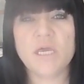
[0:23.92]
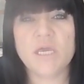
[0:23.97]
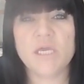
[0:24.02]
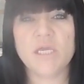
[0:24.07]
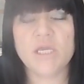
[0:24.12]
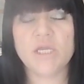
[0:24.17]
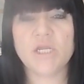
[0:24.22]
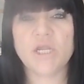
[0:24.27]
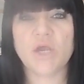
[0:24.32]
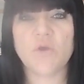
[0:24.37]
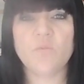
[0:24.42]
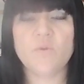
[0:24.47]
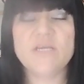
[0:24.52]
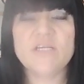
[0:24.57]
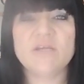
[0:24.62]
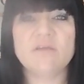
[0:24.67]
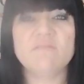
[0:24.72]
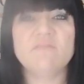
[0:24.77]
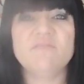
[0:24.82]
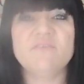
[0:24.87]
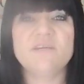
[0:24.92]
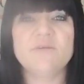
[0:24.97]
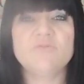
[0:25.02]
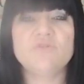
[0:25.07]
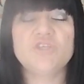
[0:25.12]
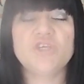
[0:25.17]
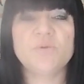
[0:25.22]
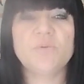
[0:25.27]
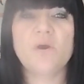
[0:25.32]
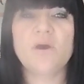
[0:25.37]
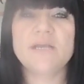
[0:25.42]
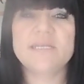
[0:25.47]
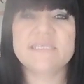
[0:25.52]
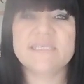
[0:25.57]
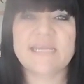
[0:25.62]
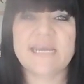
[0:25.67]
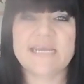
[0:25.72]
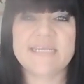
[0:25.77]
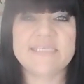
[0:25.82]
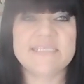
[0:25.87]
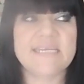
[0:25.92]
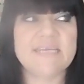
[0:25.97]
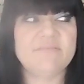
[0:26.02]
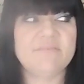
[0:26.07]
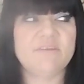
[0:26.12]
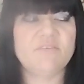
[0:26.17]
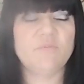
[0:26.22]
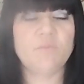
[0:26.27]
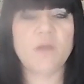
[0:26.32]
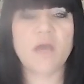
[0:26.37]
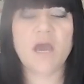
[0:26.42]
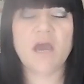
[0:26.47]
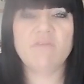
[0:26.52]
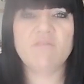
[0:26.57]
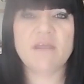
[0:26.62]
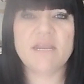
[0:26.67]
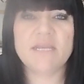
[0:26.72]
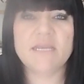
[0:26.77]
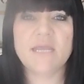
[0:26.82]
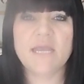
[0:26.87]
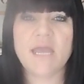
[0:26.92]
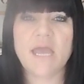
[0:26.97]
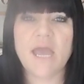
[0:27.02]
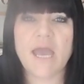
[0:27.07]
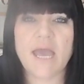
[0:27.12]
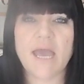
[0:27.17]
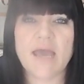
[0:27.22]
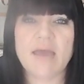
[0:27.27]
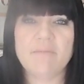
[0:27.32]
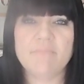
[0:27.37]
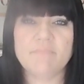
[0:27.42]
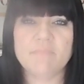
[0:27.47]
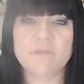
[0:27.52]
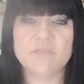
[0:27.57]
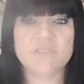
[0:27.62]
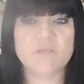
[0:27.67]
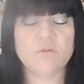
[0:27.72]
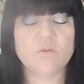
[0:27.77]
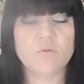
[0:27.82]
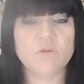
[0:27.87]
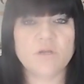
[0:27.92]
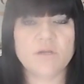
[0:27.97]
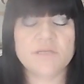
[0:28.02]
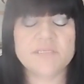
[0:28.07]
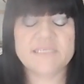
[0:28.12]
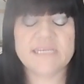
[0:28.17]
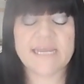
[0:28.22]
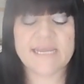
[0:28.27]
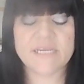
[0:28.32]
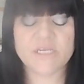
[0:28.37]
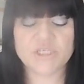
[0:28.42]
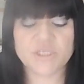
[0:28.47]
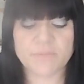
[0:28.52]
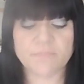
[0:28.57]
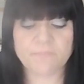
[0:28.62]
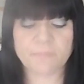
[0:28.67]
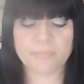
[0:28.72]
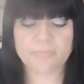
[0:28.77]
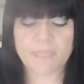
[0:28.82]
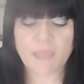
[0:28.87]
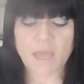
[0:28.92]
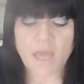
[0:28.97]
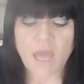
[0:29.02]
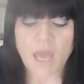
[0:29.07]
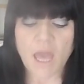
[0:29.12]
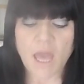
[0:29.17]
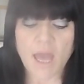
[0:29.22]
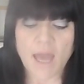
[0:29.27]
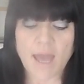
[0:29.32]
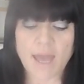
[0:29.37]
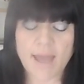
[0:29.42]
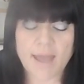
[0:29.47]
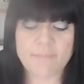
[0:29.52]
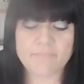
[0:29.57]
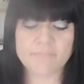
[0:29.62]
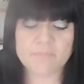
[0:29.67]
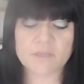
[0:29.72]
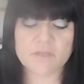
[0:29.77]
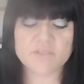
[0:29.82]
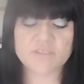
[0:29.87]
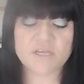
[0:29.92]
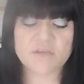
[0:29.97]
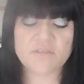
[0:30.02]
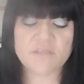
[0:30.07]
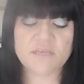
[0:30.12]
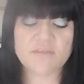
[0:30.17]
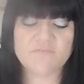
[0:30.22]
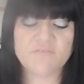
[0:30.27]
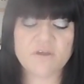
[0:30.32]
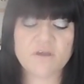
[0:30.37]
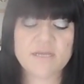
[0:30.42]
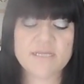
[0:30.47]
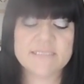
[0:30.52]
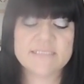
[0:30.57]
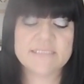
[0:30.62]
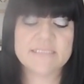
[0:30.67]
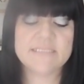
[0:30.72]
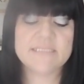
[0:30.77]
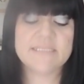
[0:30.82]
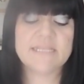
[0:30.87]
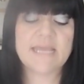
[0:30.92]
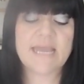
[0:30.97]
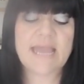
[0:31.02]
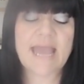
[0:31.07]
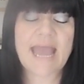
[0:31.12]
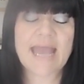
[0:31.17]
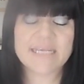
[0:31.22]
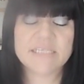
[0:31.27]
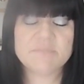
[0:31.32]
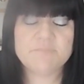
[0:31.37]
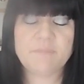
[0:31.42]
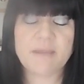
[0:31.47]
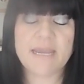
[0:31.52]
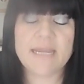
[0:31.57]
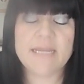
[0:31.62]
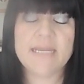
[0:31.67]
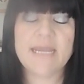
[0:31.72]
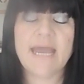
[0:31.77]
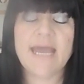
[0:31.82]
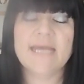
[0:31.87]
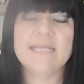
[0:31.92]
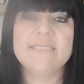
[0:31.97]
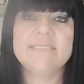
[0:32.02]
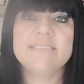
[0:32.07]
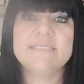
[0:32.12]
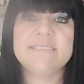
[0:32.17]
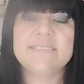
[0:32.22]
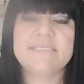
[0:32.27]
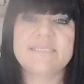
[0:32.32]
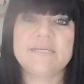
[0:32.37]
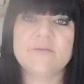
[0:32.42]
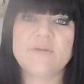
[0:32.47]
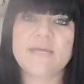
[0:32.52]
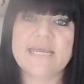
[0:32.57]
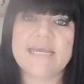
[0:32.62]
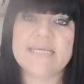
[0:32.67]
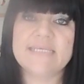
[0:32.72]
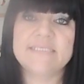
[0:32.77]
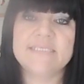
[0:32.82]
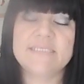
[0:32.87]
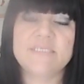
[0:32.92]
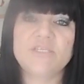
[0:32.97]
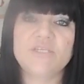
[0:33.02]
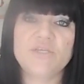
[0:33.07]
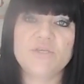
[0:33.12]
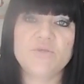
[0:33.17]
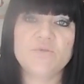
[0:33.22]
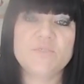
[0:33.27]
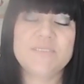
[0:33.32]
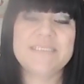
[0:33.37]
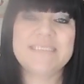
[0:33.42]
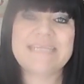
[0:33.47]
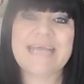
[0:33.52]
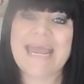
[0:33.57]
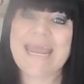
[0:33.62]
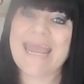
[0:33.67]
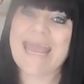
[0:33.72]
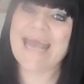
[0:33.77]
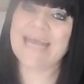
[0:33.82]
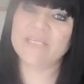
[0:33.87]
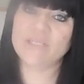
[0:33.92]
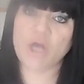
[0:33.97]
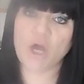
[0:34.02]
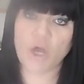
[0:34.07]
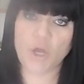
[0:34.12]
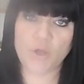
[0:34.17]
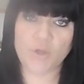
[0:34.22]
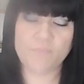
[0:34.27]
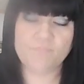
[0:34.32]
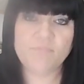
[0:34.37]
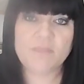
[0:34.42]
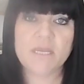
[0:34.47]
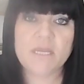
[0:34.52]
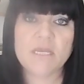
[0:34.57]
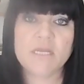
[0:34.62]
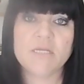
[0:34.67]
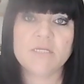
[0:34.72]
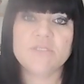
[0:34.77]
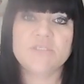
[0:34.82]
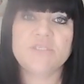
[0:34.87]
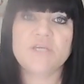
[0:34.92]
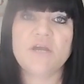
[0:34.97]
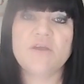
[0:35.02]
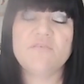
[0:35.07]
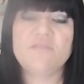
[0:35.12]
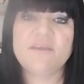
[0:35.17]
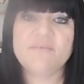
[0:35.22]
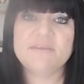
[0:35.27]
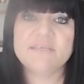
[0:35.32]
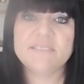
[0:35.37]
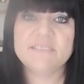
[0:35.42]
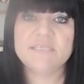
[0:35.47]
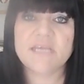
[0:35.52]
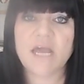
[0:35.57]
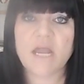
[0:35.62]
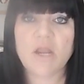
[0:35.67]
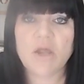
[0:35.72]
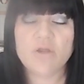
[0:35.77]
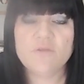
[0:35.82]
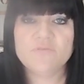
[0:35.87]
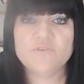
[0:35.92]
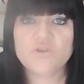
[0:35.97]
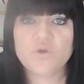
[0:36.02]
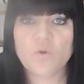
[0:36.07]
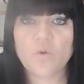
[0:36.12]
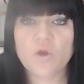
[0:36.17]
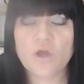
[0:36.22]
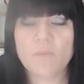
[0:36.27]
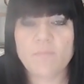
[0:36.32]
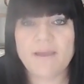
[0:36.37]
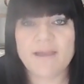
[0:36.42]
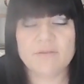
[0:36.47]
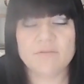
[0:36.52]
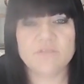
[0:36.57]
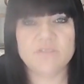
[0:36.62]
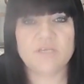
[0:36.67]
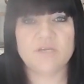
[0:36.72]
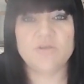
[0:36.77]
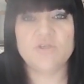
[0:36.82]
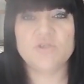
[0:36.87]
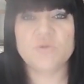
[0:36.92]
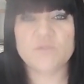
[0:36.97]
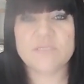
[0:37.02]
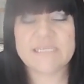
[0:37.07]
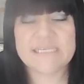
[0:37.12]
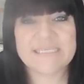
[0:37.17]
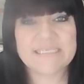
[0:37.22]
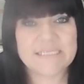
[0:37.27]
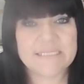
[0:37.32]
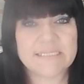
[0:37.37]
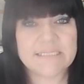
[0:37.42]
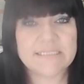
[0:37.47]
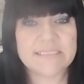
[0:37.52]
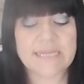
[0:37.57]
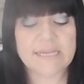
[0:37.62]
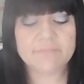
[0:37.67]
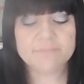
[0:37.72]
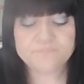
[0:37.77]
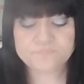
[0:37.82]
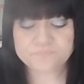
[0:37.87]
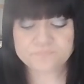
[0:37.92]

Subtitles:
you know, we don't feel too isolated even if we are in so-called isolation. So the advice has been and still is to stay at home. So there is a lot of talk about social distancing